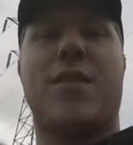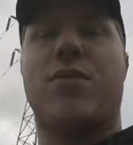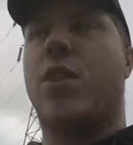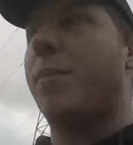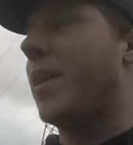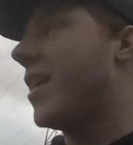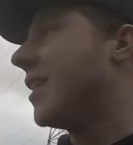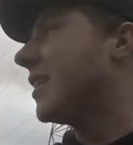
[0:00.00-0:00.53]

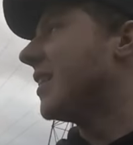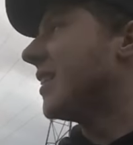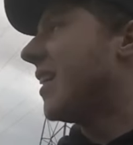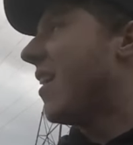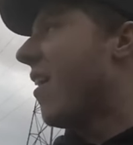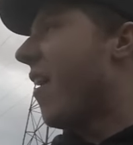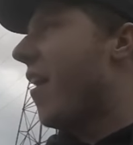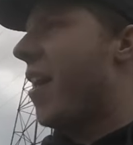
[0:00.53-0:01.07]
from it.
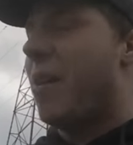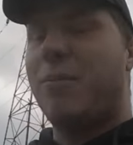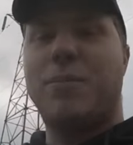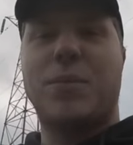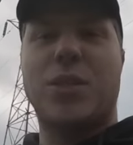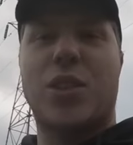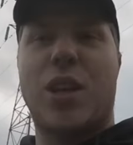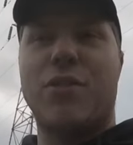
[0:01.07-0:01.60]

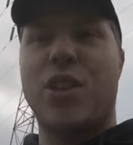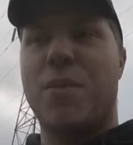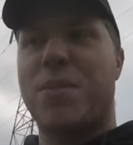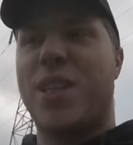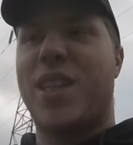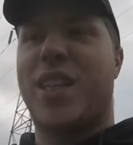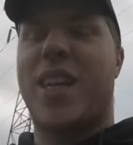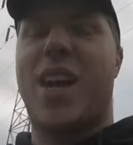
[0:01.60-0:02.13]
Um, so I jumped
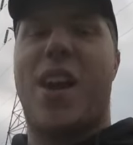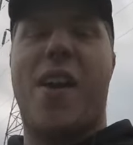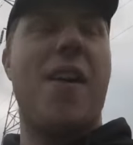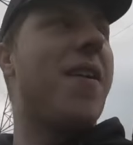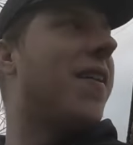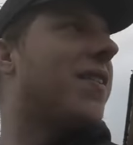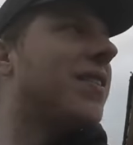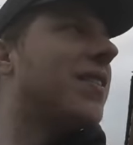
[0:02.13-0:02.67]
in the car.
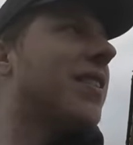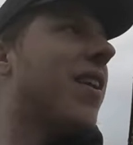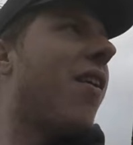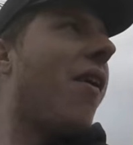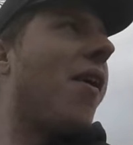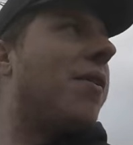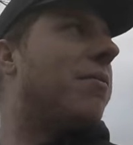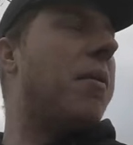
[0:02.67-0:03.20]

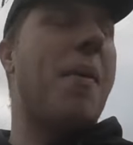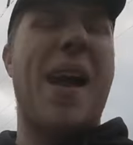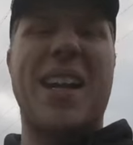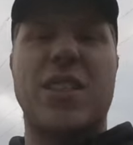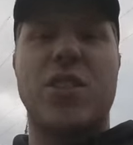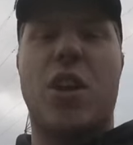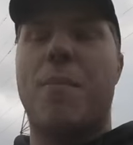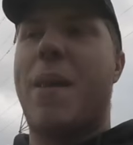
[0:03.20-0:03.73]
My
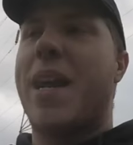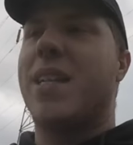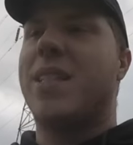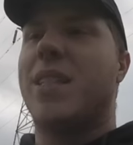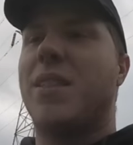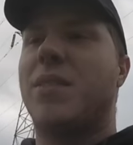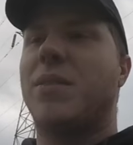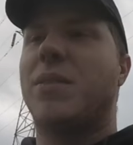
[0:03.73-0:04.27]
back's not
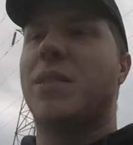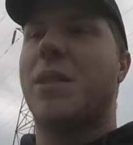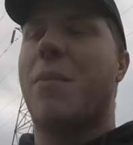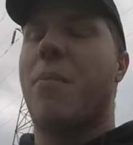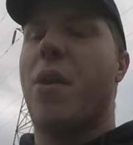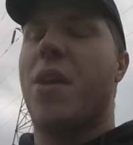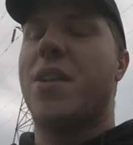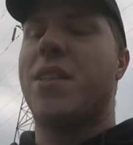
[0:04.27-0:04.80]
amazing,
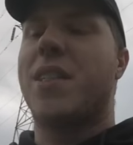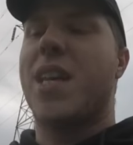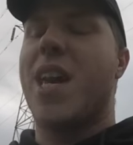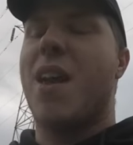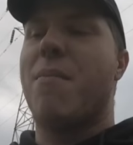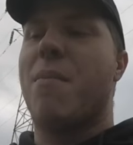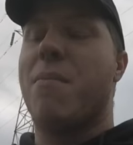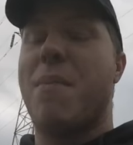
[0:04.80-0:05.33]
but
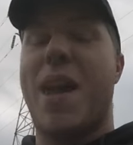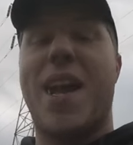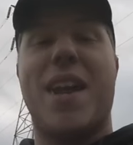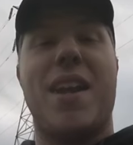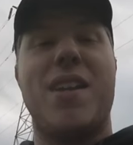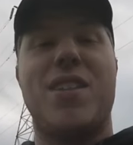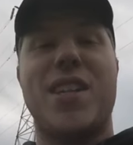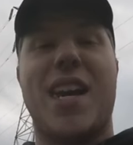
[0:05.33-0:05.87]
um, Matt
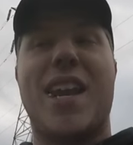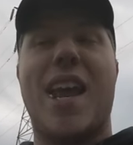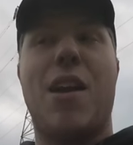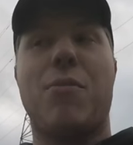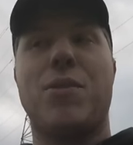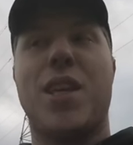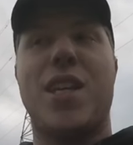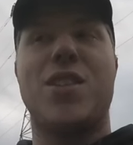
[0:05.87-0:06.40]
and his dad
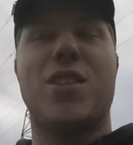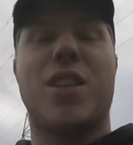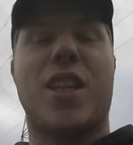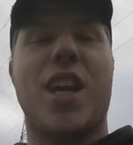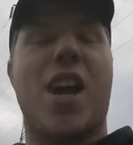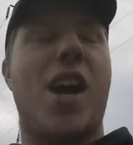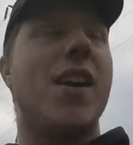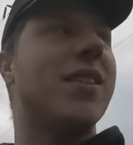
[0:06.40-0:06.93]
helped it into the
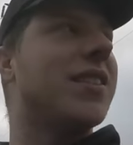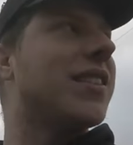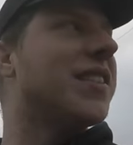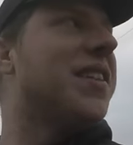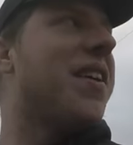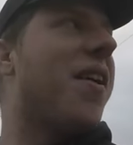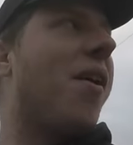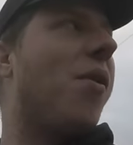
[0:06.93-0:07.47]
car.
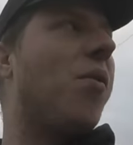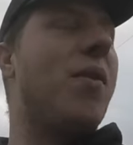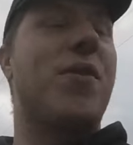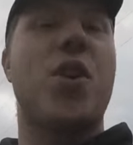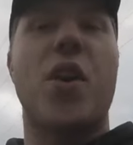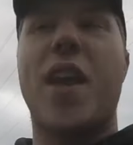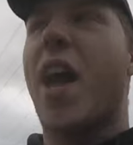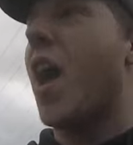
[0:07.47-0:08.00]
We've
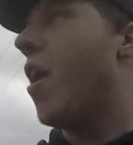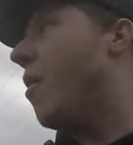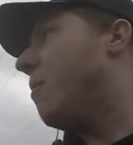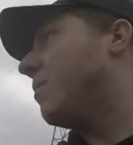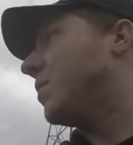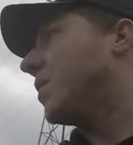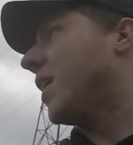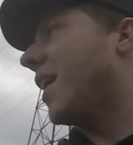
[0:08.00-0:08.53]
got it home,
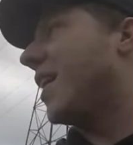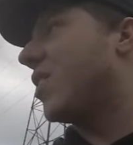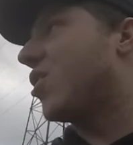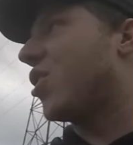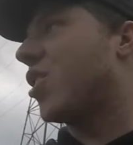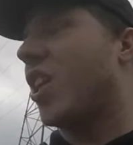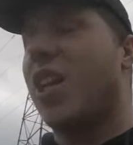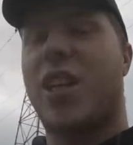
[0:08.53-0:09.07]
and he's
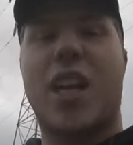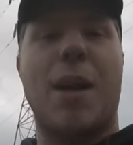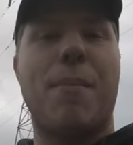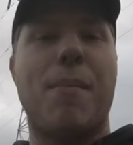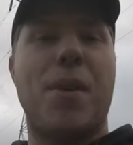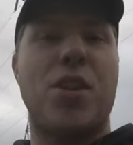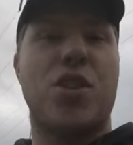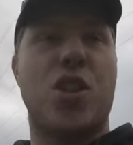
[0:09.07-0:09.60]
just going to
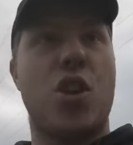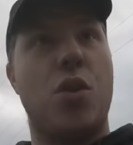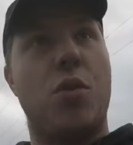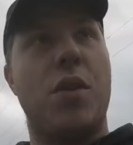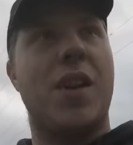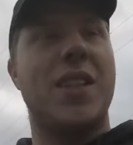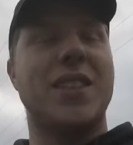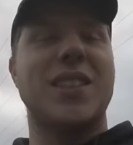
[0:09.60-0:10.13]
come
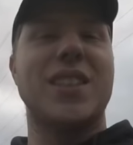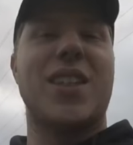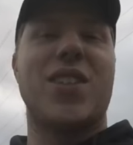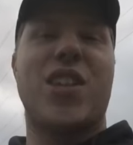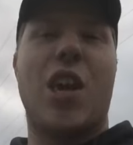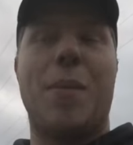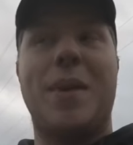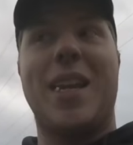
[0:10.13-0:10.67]
soon to
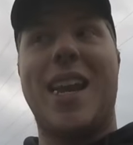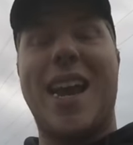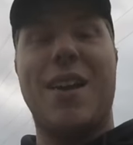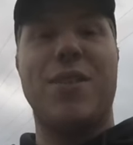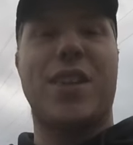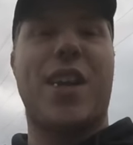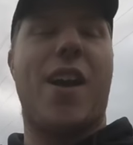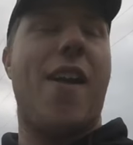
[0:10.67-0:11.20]
help me get it out
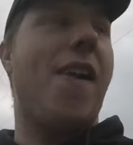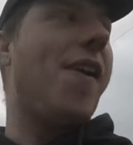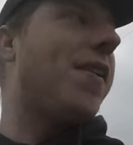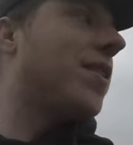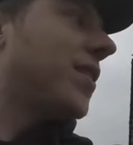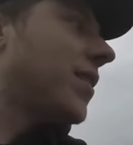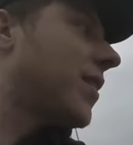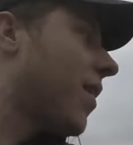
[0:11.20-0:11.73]
the car
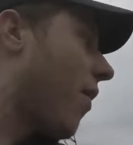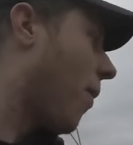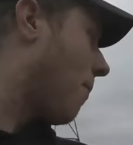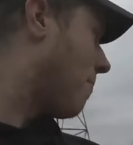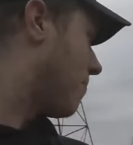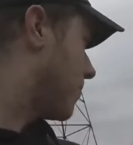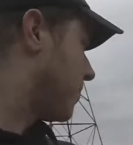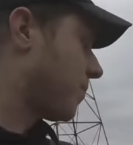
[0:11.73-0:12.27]

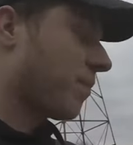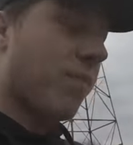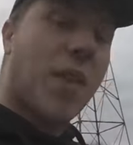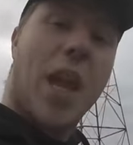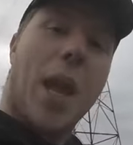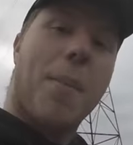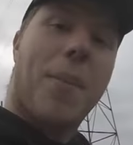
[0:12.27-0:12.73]
and